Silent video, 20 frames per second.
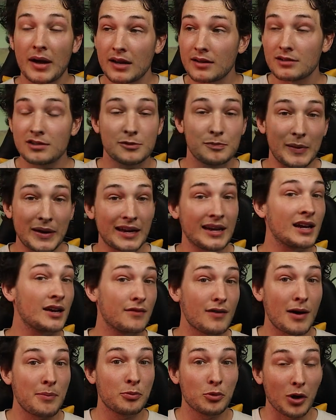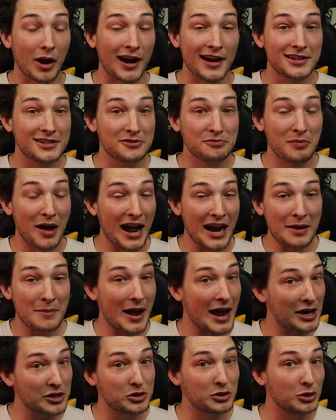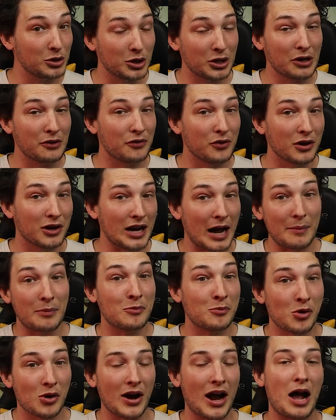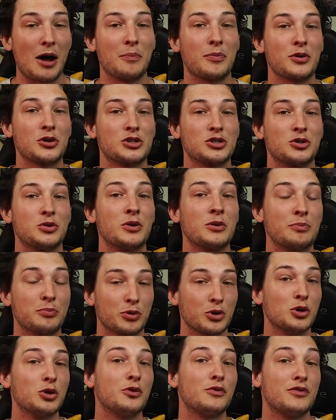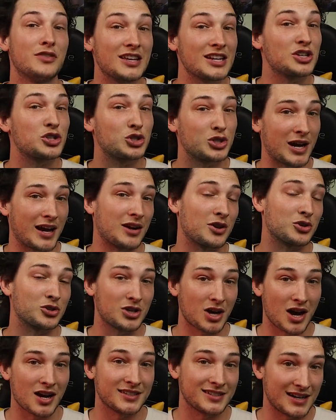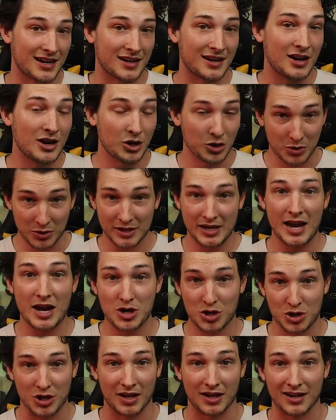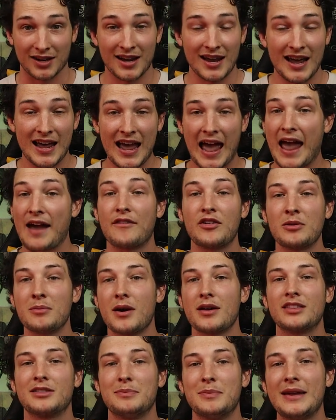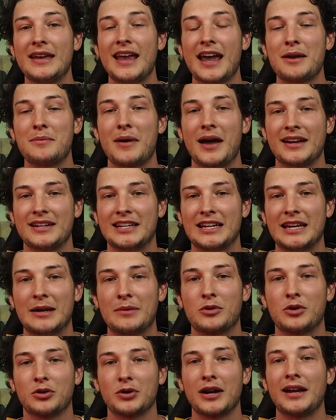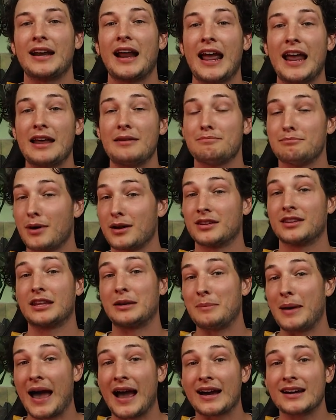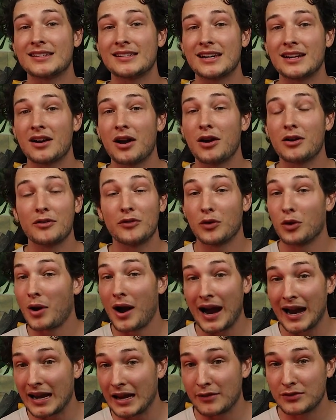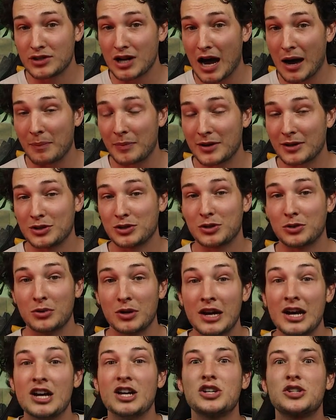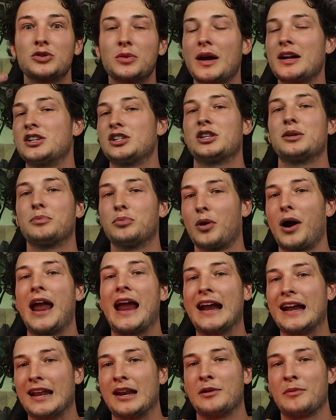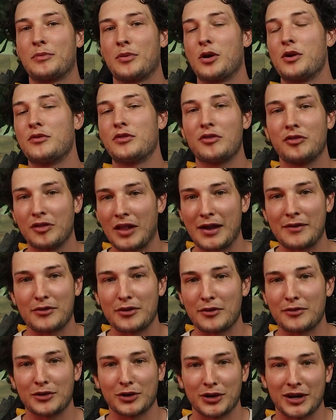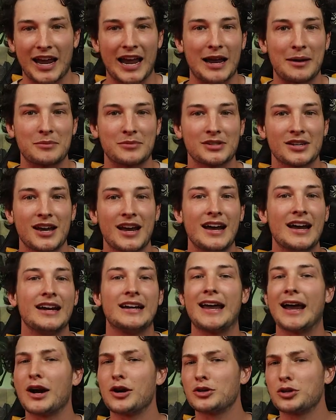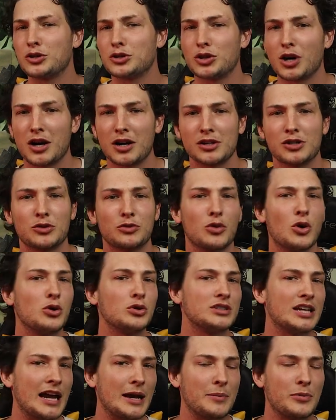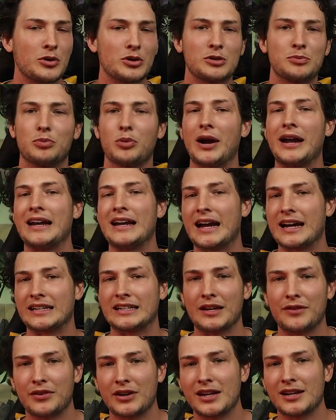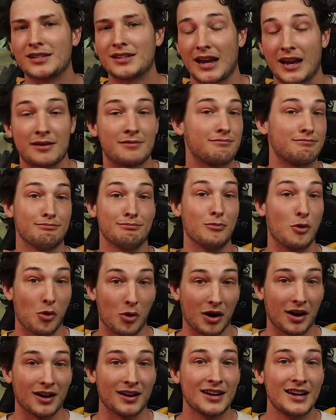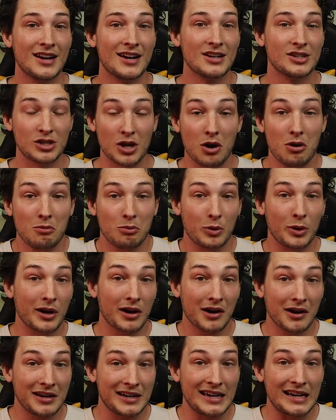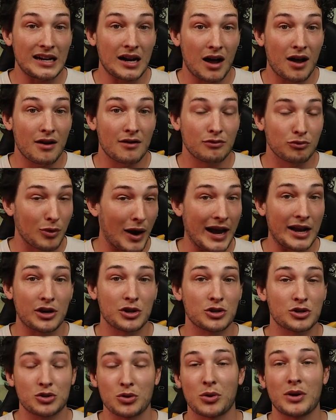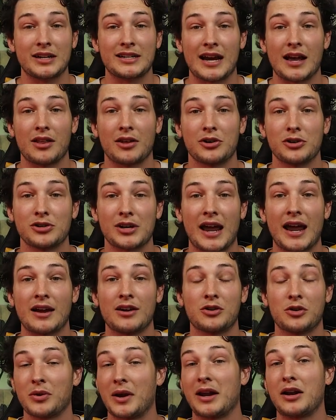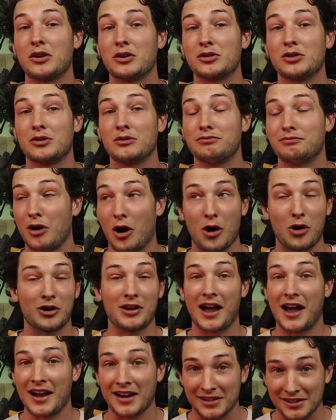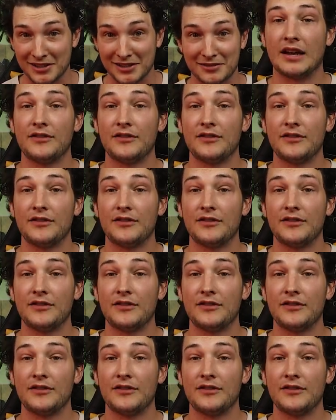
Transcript: But speaking of upgrades, I am actually looking for a couple more helpers to improve this channel's content creation. Every month, me and my team create a monthly magazine on a variety of topics to stretch the brain and improve the flavor of your games. Character charts, roll tables, brain activities, and more. So we're in need of writers, storytellers, and creators of all kinds.